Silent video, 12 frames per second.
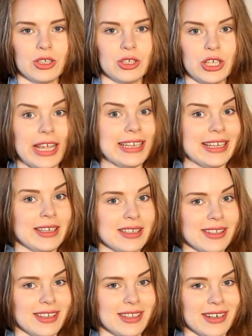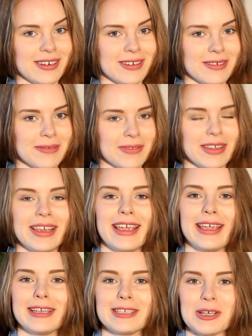Chinese guitar.
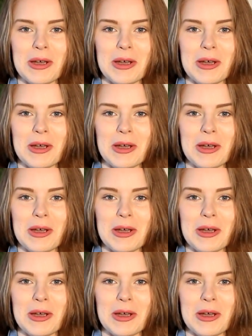It